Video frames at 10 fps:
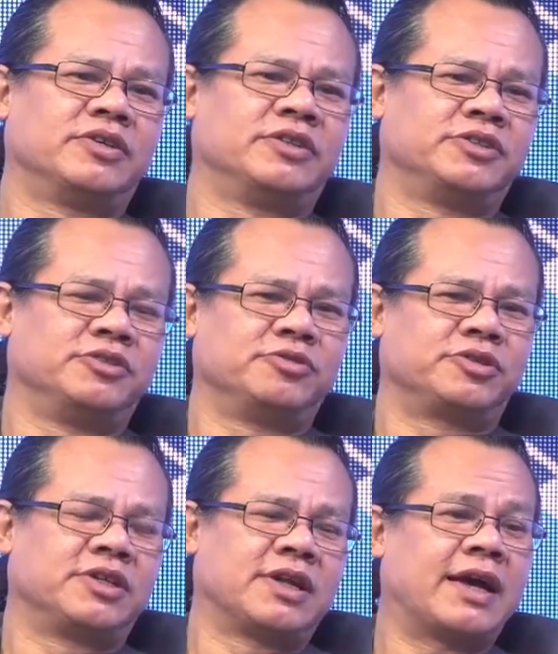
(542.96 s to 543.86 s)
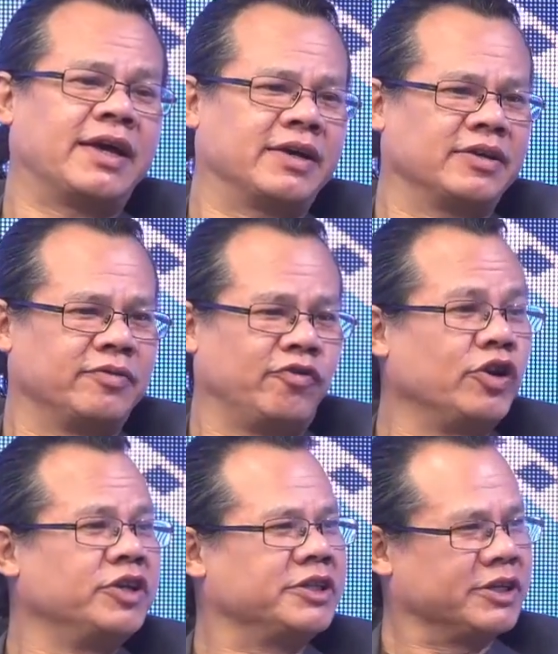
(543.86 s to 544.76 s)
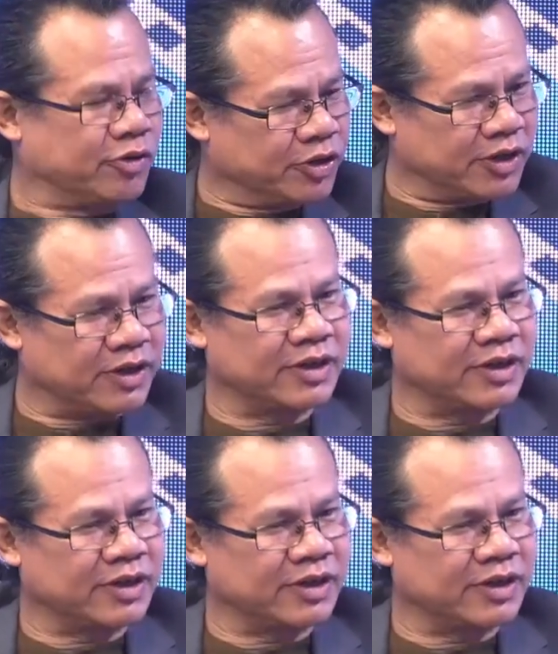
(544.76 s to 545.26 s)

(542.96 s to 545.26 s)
institute ta lai volunteer oina